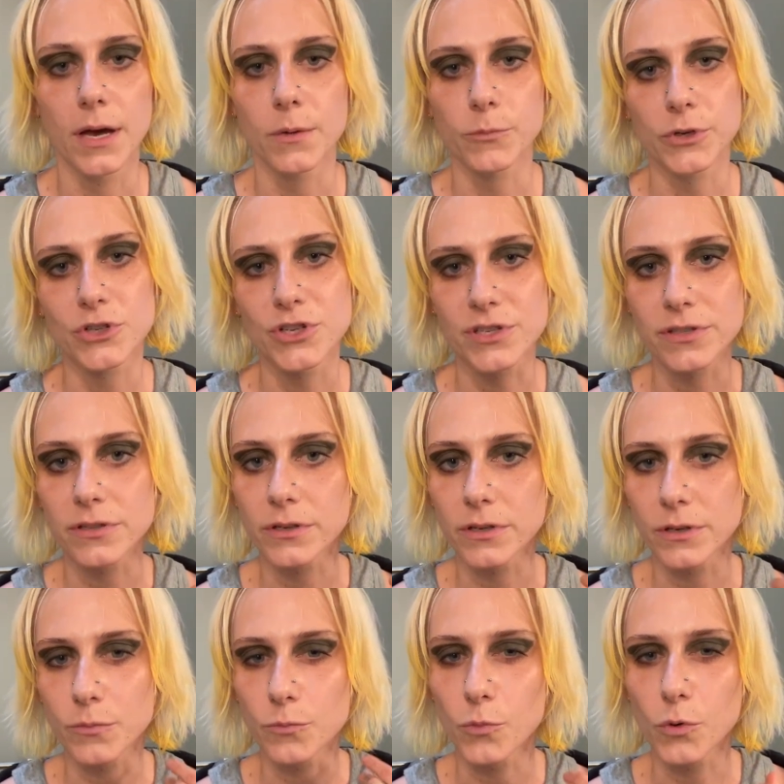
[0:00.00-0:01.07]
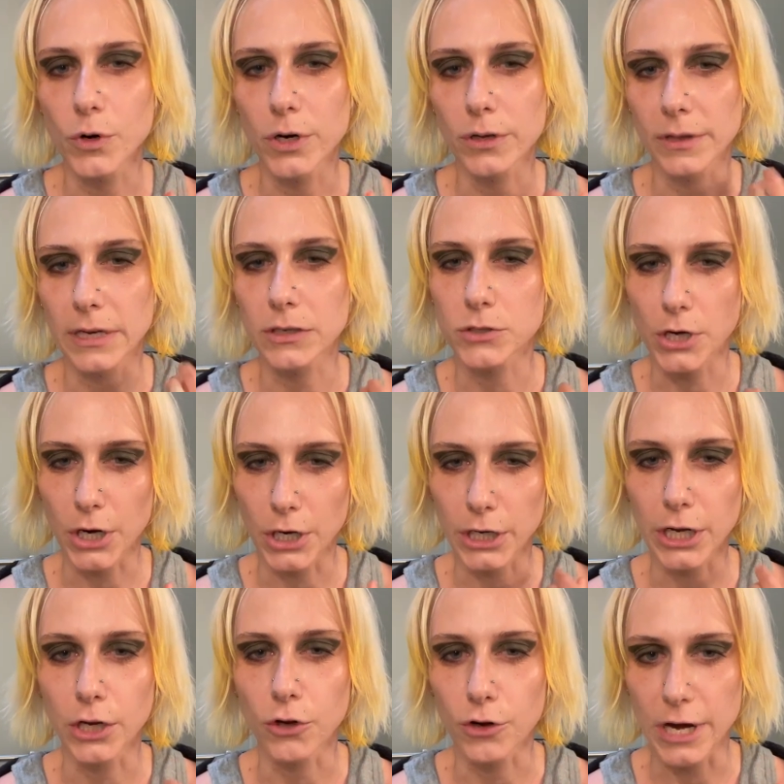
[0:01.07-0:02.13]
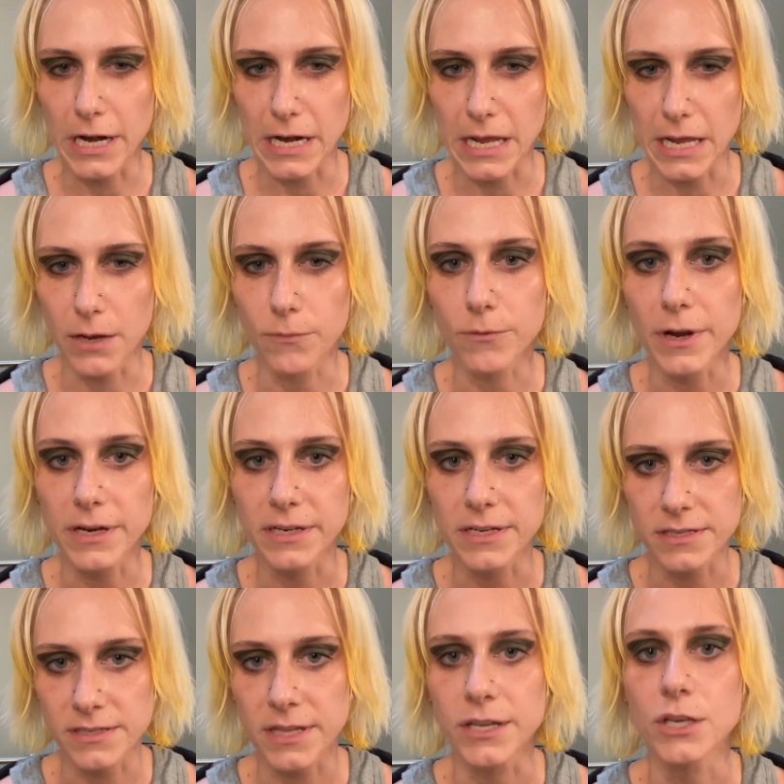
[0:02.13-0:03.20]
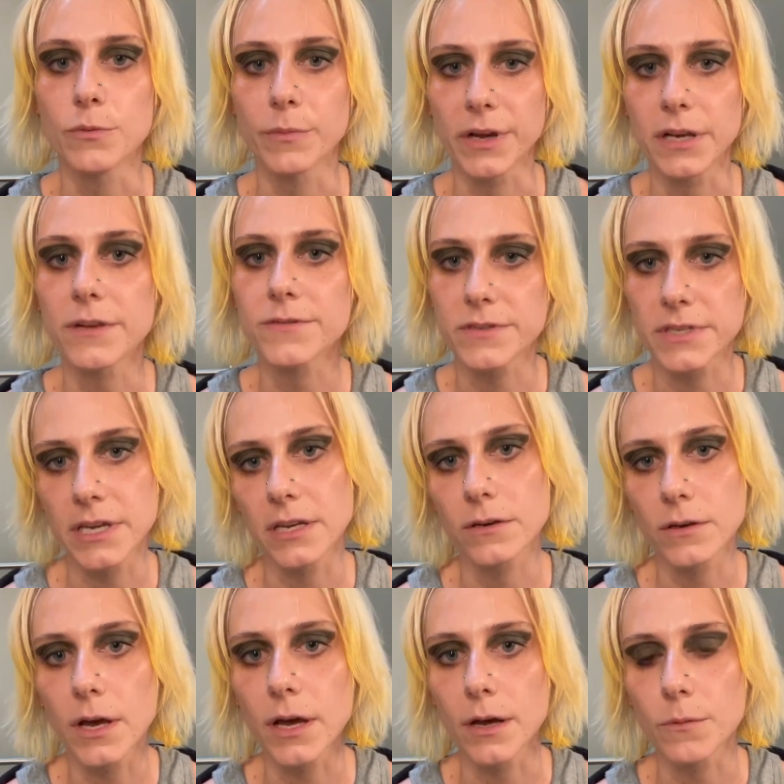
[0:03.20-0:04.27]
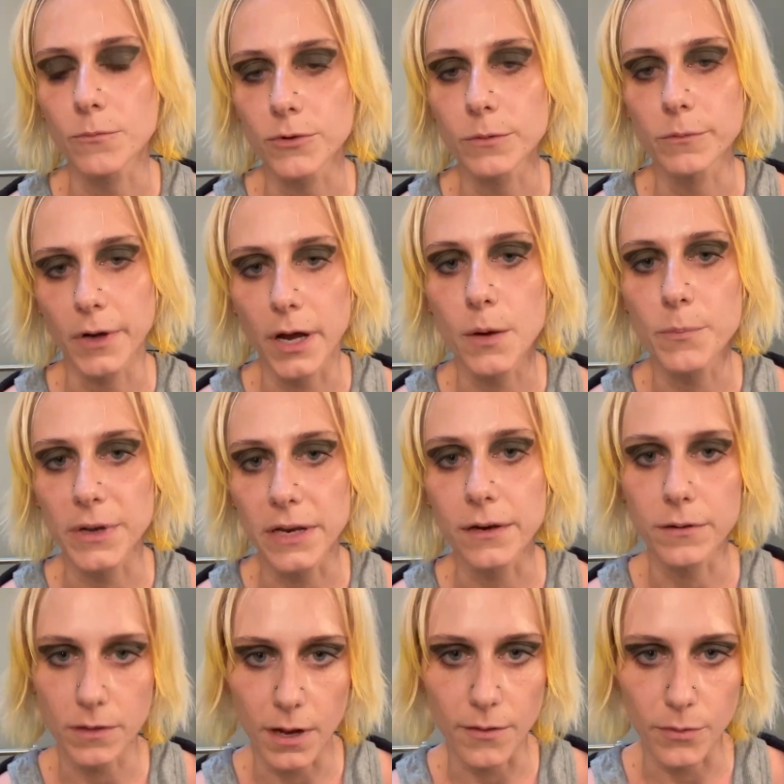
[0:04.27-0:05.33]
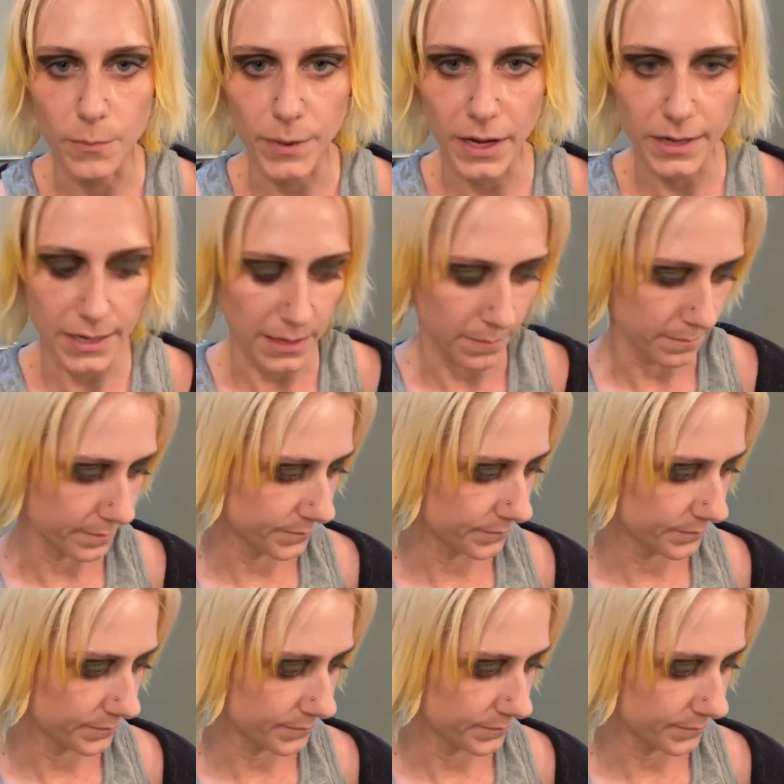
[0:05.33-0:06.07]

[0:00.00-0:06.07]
which is the more like dark and grainy redness that you might have seen from cupping on the body.